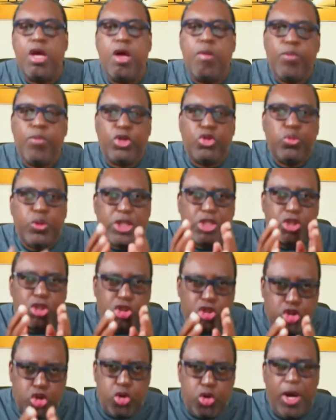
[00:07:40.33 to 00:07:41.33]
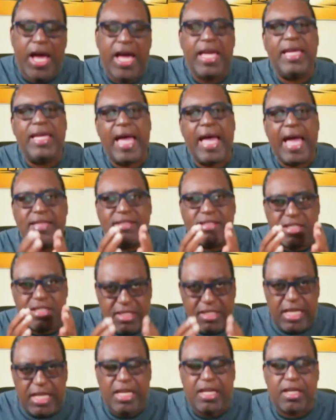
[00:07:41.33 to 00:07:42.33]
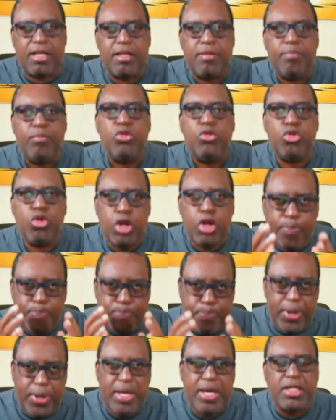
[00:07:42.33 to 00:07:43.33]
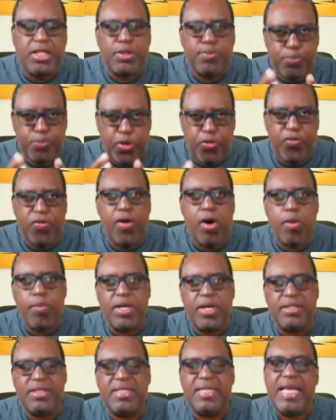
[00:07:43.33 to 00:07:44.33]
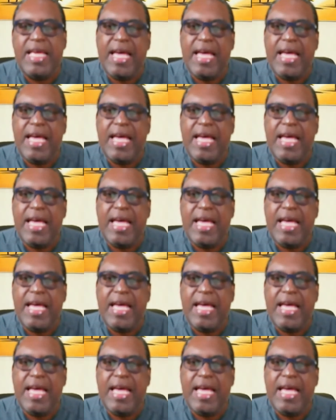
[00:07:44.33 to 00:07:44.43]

but we should try and stick to the players' performance